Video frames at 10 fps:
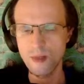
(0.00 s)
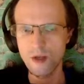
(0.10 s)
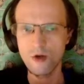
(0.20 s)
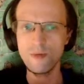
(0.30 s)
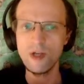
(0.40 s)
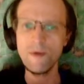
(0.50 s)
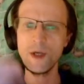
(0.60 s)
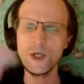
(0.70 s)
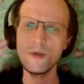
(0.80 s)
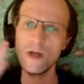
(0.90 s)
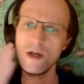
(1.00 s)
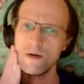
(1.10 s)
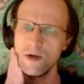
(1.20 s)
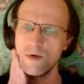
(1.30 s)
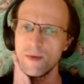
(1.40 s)
Or maybe they should, I don't
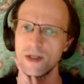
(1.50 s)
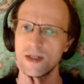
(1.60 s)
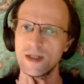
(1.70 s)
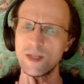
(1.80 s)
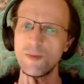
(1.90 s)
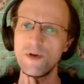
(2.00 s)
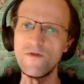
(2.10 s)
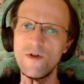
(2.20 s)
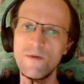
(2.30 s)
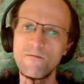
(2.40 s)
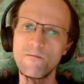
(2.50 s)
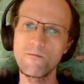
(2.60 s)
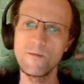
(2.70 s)
know. I mean, it's a 6-point farm.